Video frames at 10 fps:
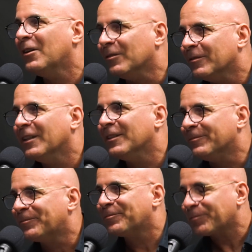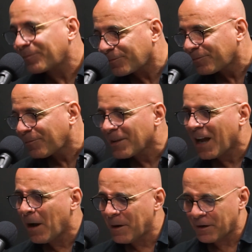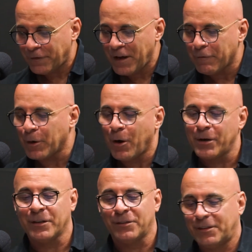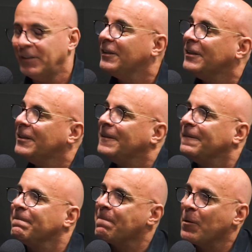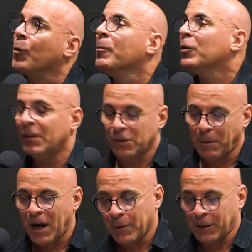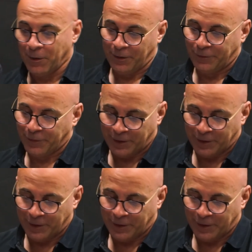all. Yeah. How about a favorite artist or most inspiring artist?